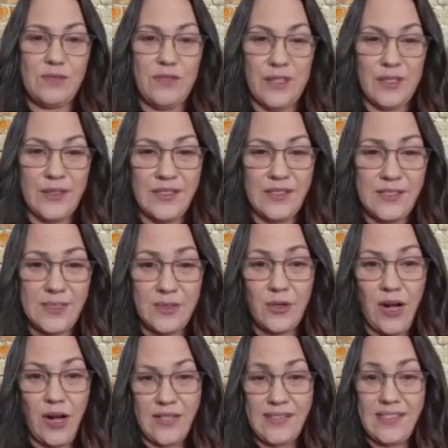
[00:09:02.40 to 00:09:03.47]
feelings
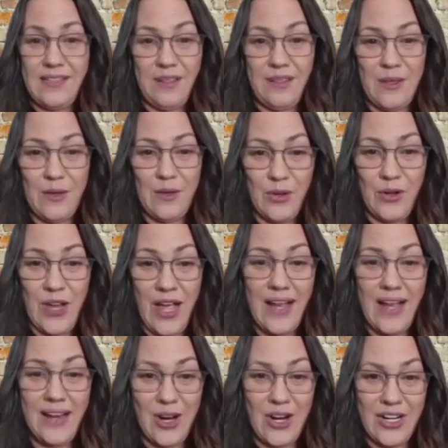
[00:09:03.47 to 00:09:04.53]
across even though they're
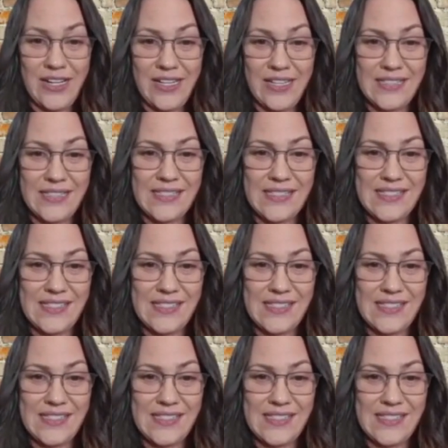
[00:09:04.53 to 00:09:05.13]
not artists?